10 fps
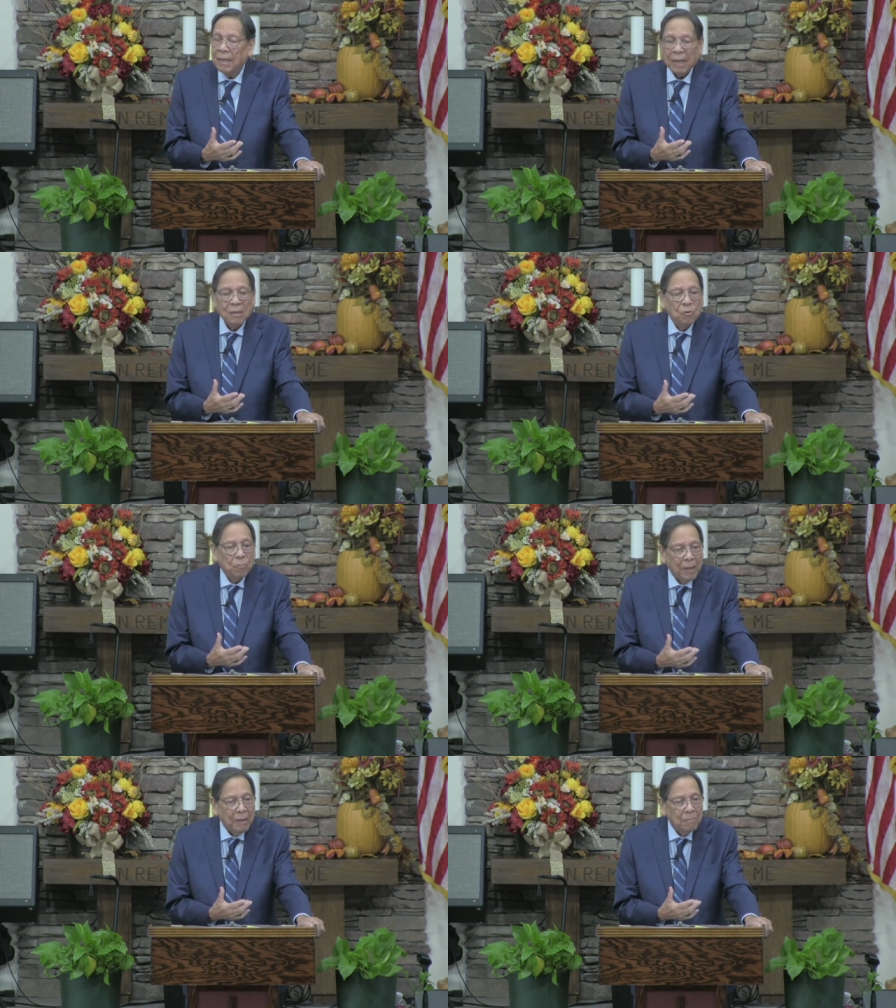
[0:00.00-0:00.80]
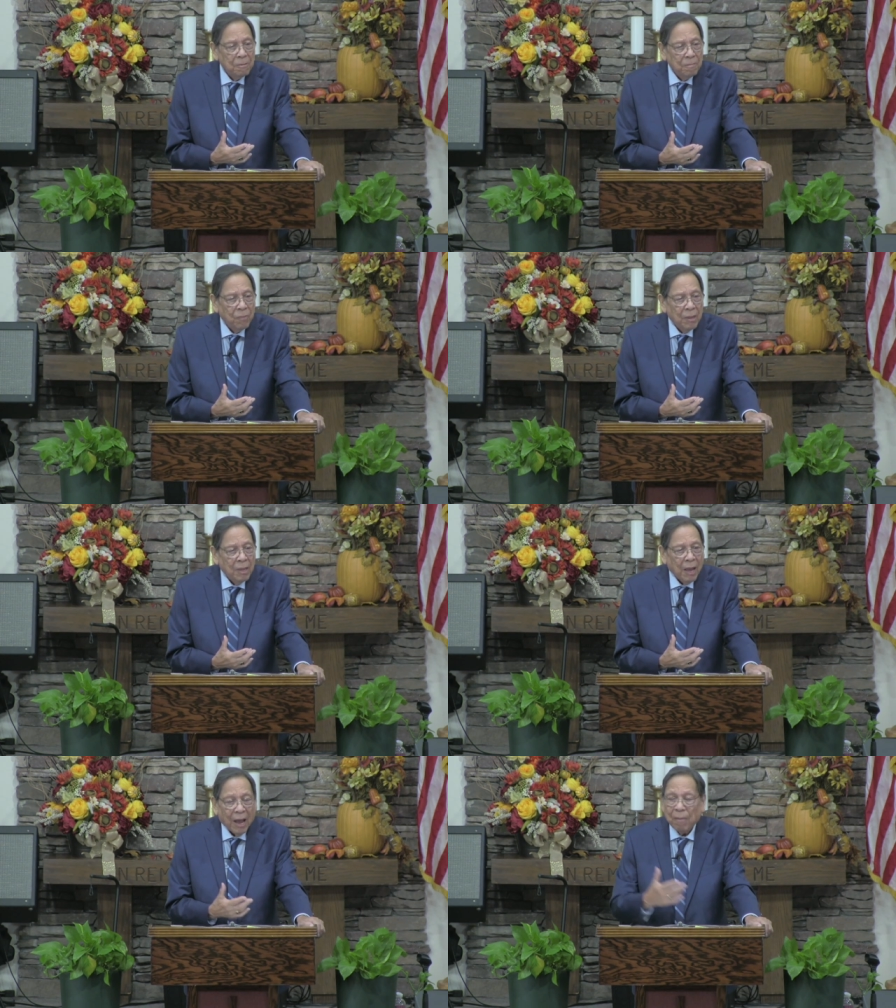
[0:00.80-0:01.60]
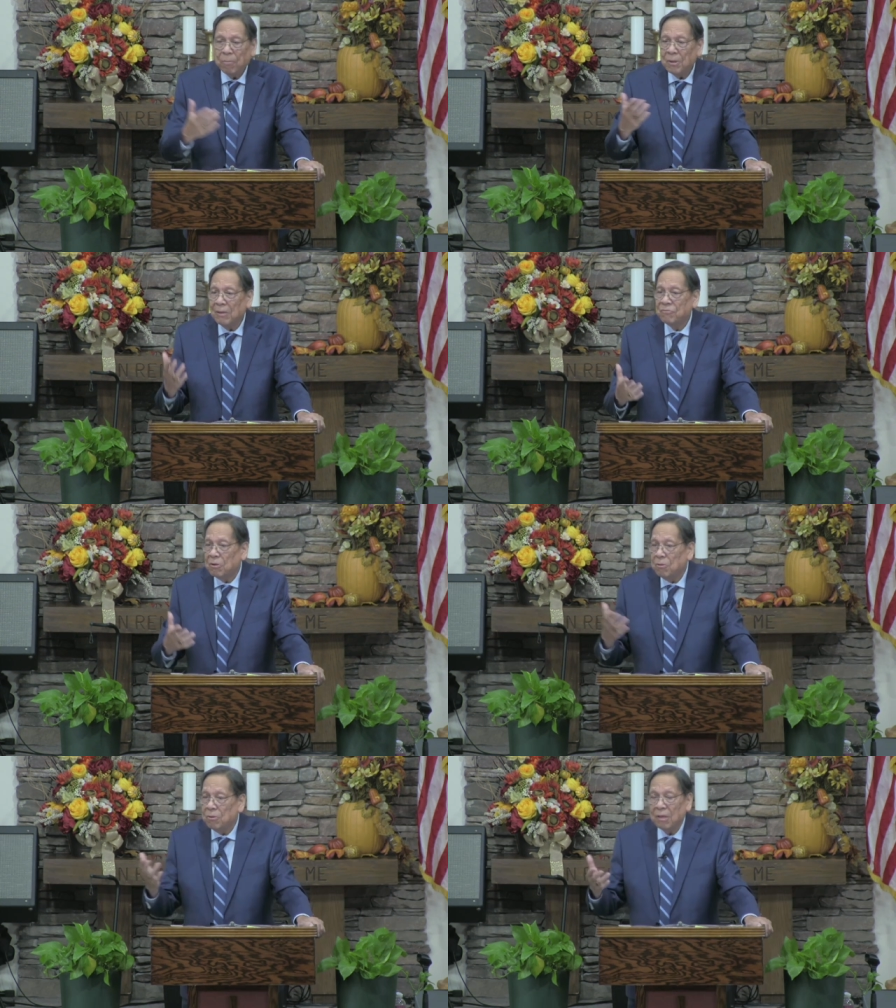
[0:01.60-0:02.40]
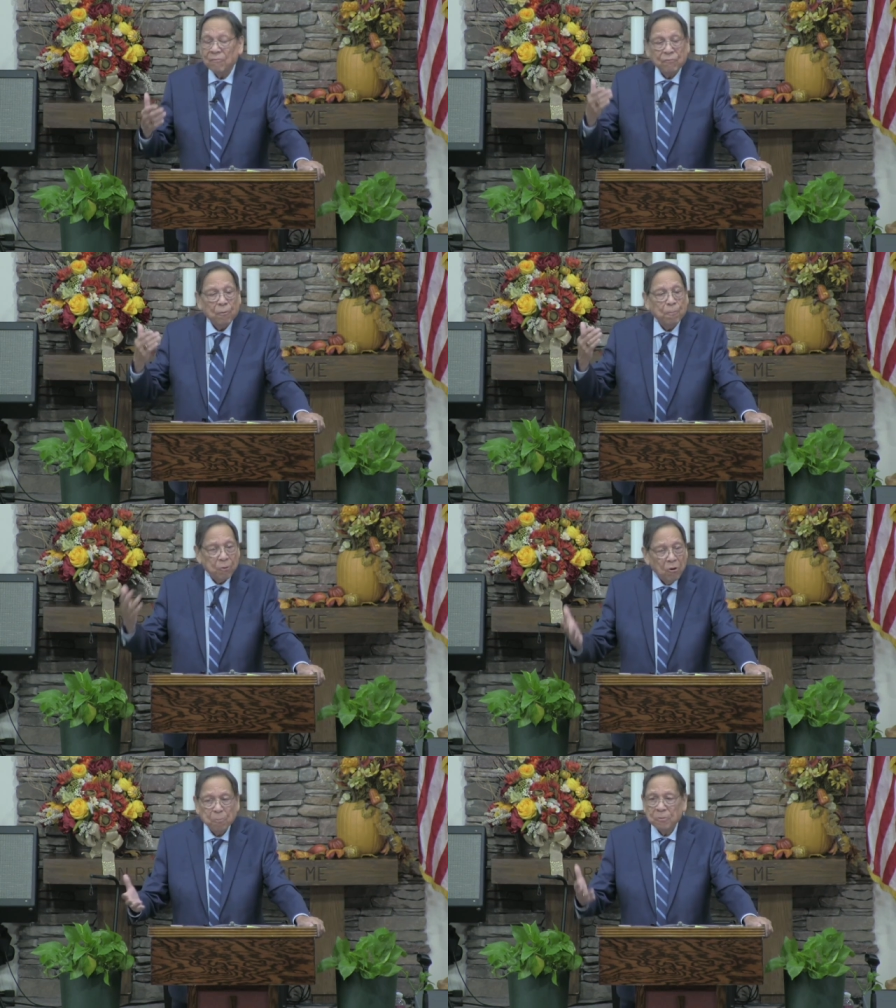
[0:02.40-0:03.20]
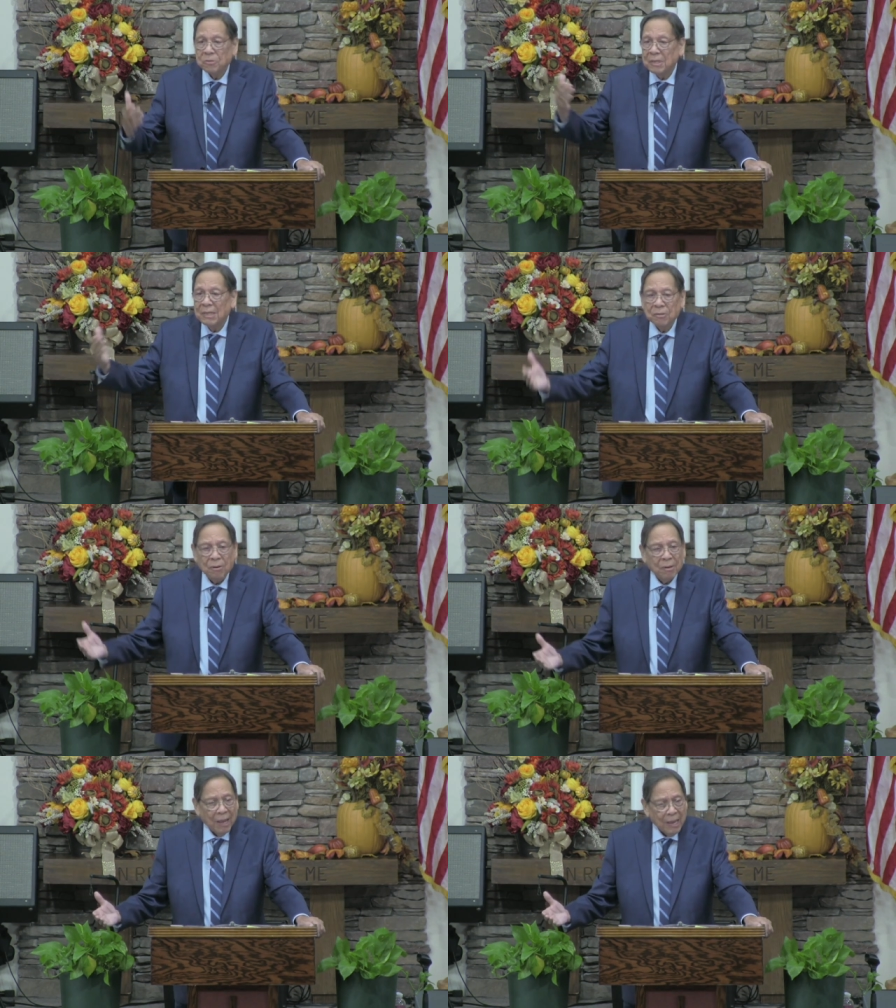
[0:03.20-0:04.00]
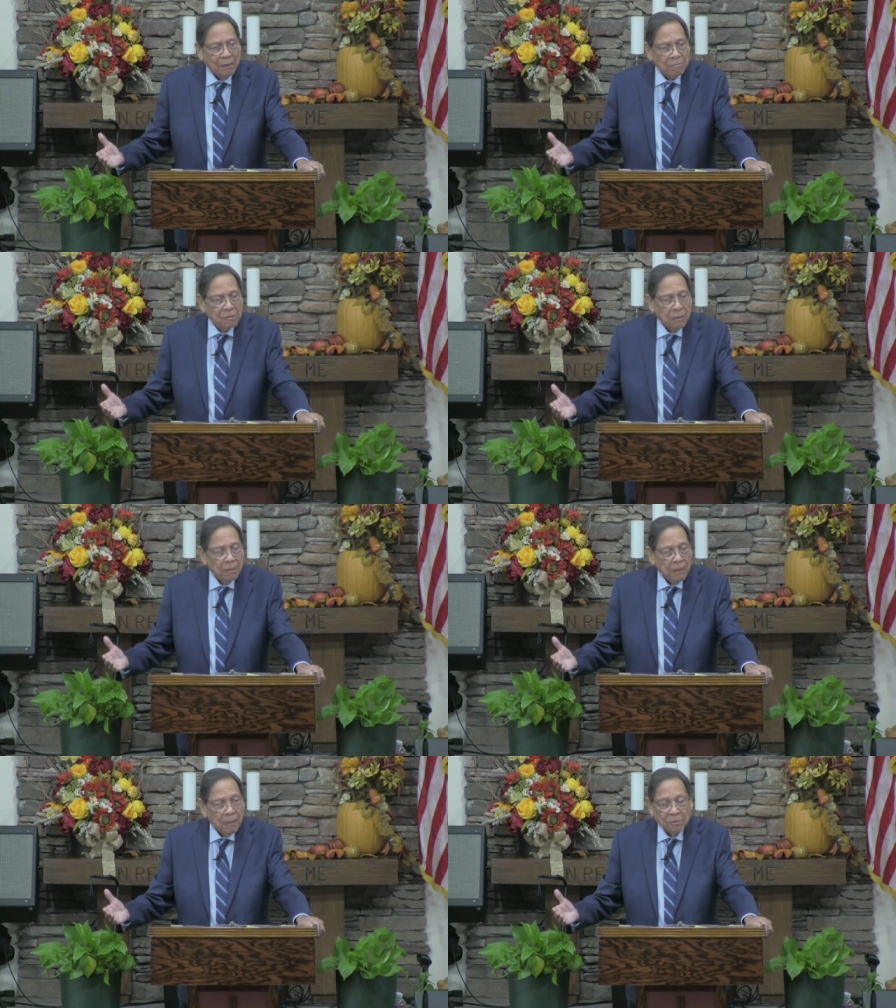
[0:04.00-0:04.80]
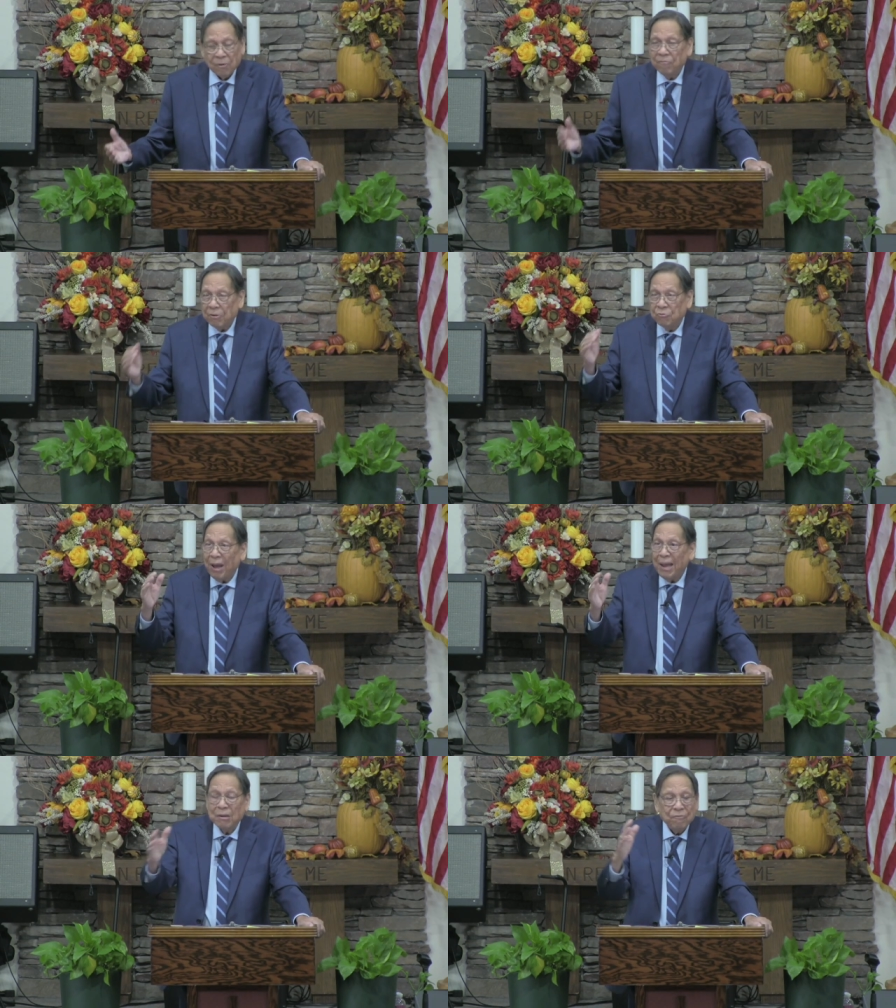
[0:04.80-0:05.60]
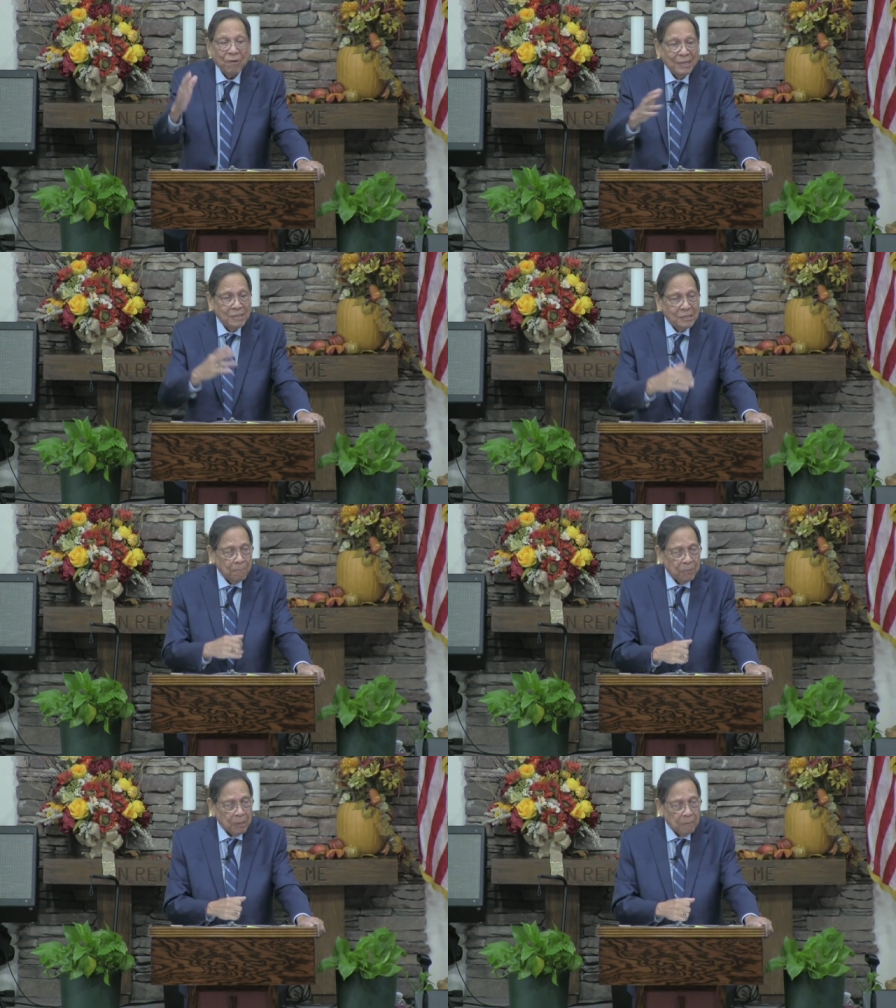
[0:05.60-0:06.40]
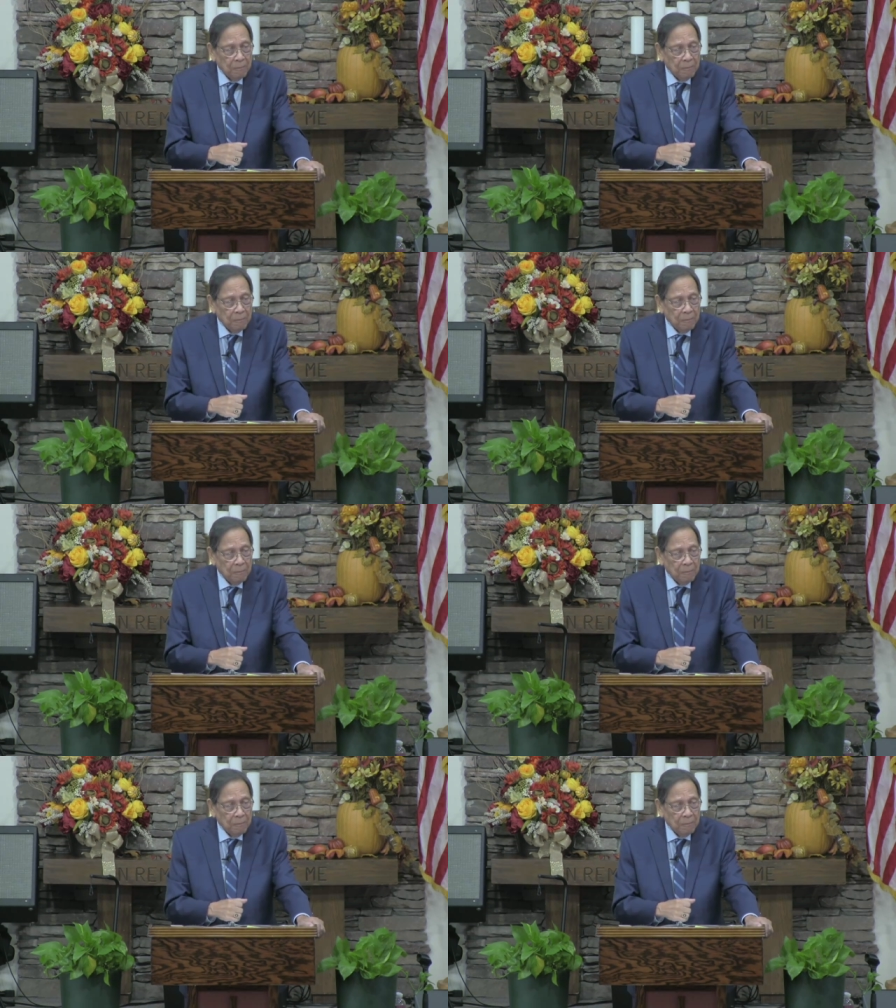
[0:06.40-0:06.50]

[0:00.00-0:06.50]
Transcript: Can you blame them? I believe they're looking for purpose in their lives. They're trying to find something.